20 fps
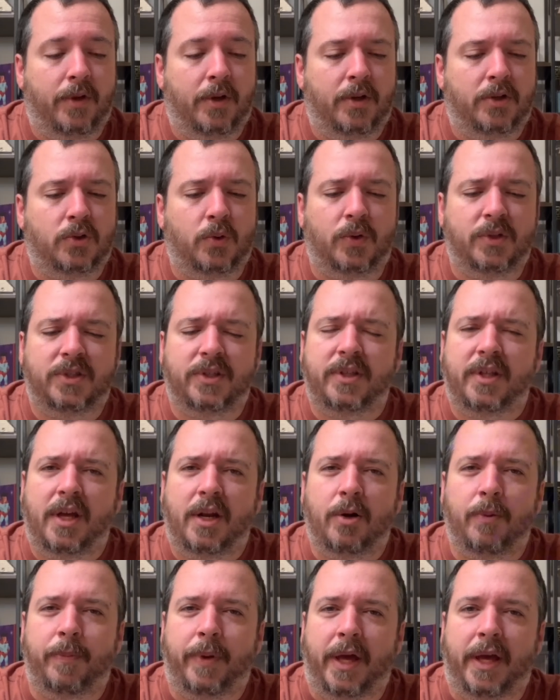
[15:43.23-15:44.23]
Towards the
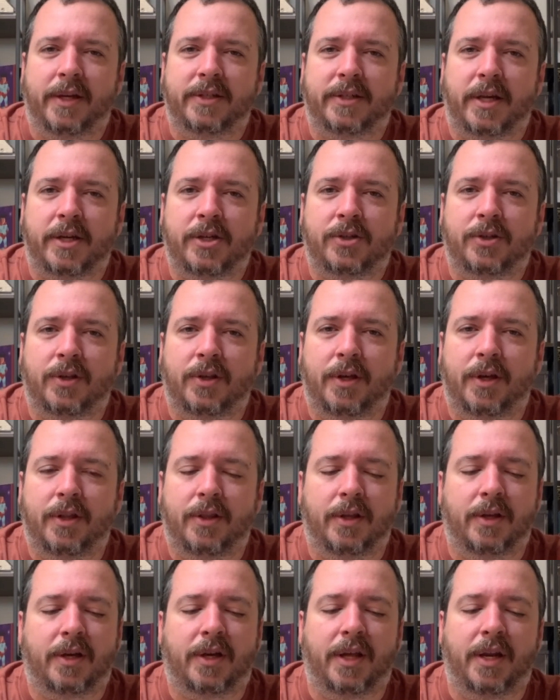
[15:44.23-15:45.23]
later bags, actually,
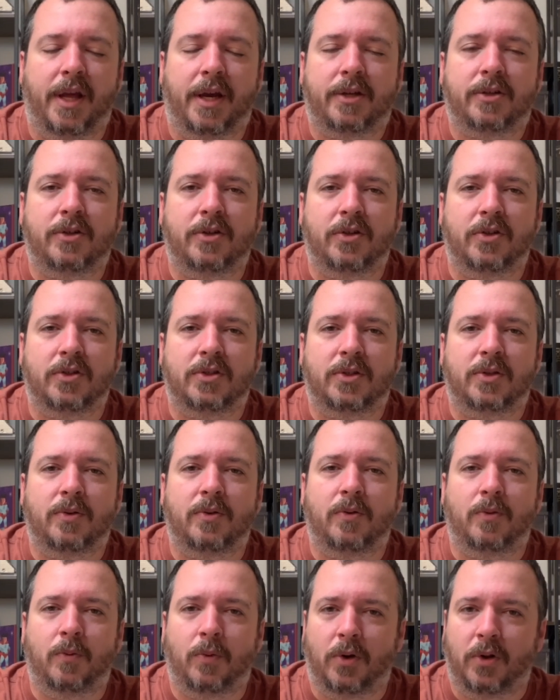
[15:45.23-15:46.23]
the
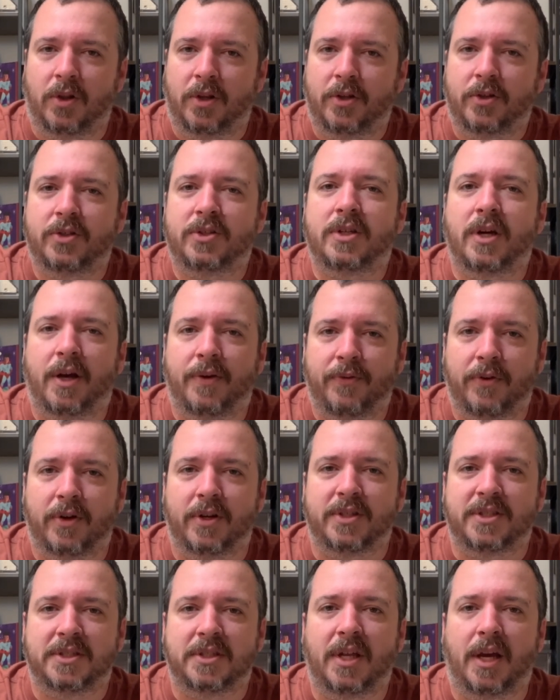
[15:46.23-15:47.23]
connectors were a little tougher
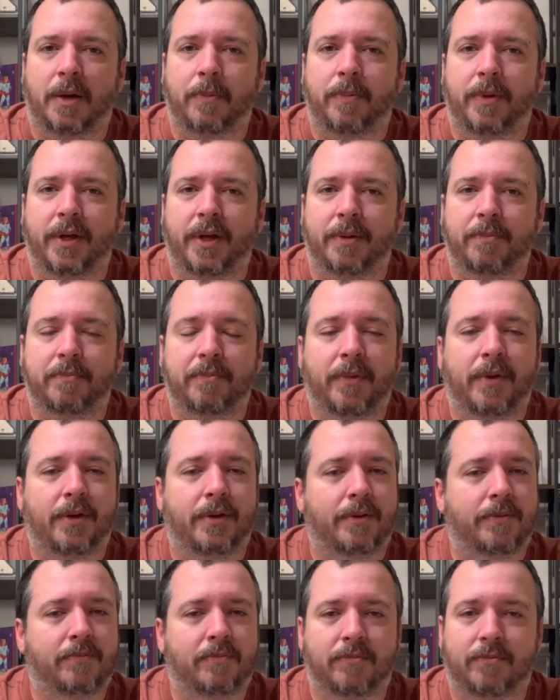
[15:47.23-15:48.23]
to snap in.
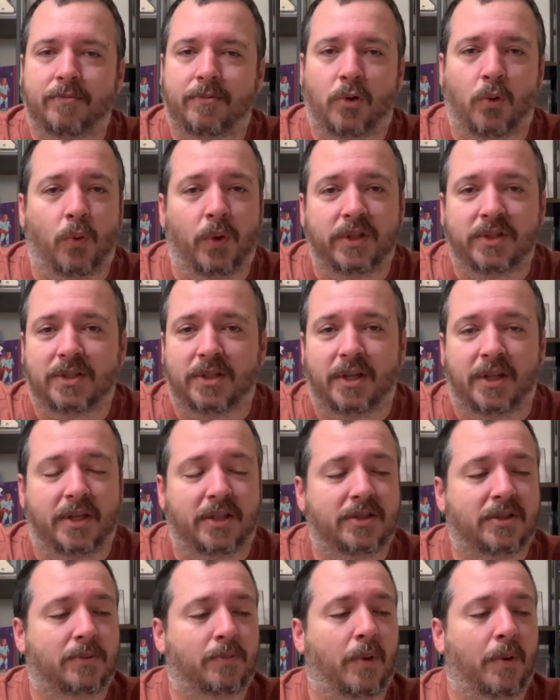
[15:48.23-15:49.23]

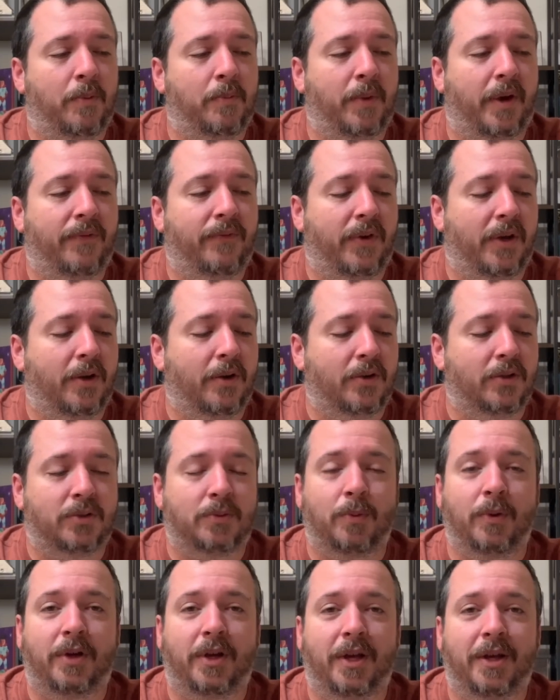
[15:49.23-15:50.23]
Coincidence, maybe my
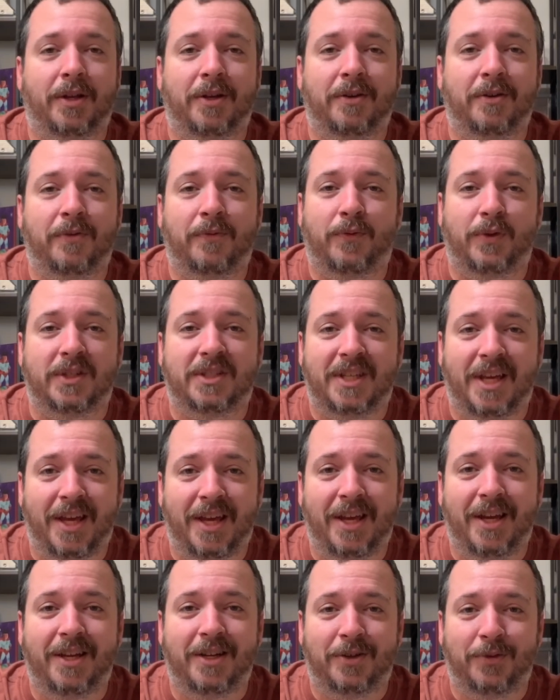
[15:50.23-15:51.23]
fingers were getting
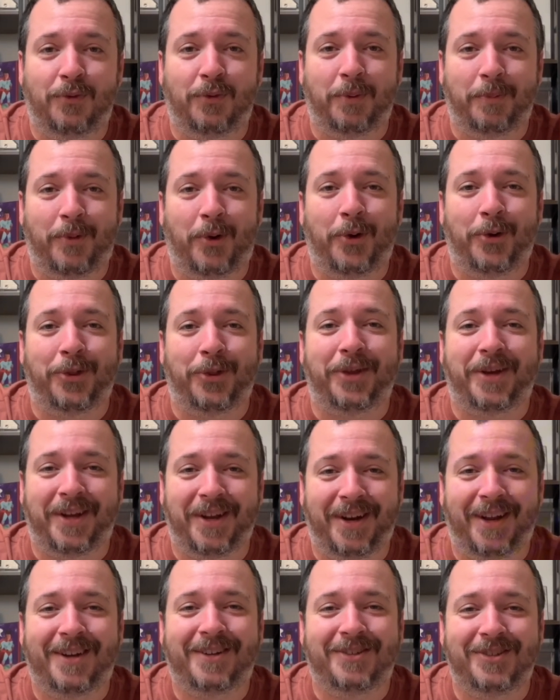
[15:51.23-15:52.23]
fatigued from all the
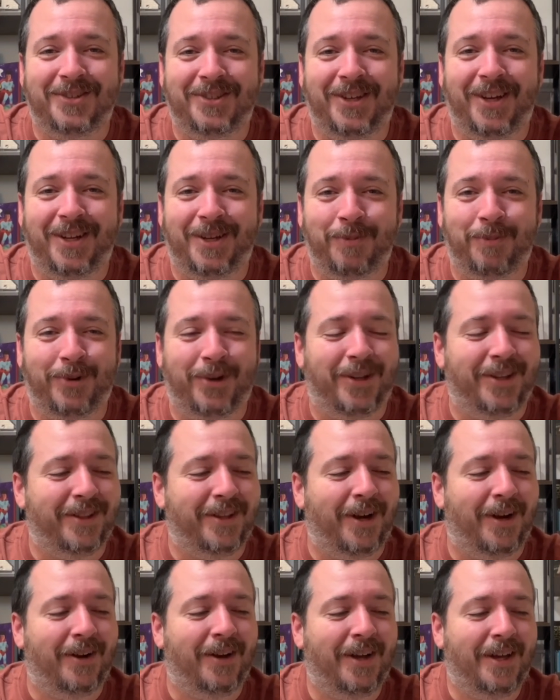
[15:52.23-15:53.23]
connectors you had to put in
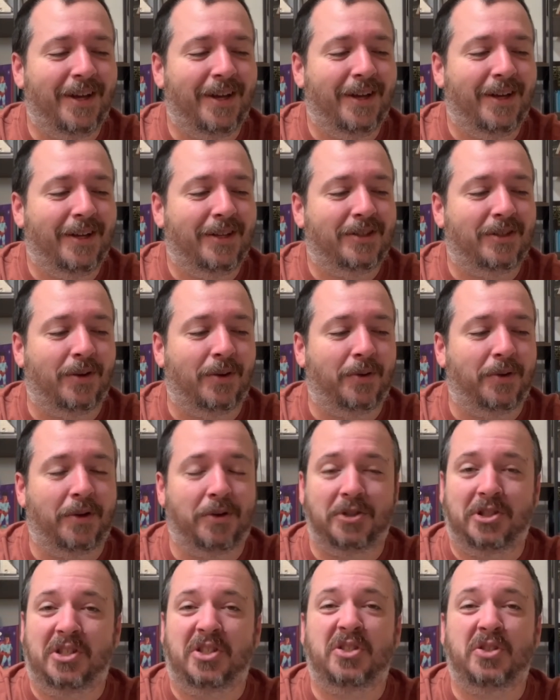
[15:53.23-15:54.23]
there, so they're
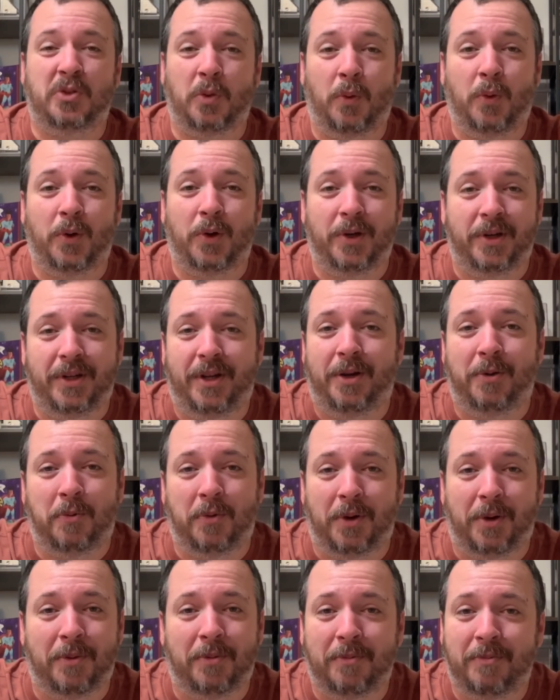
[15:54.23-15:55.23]
just sore and didn't
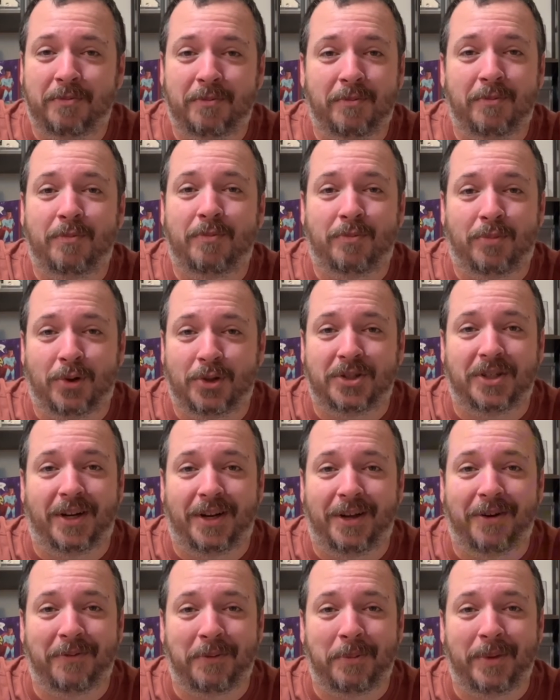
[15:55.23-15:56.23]
want to push
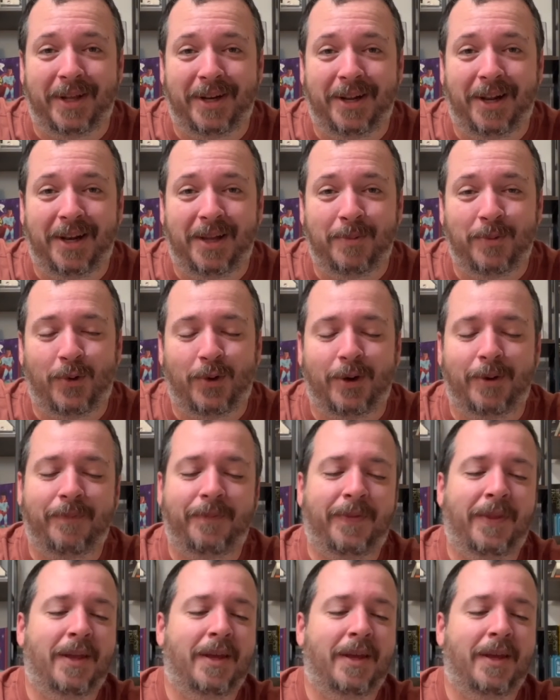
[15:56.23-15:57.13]
any of them in anymore.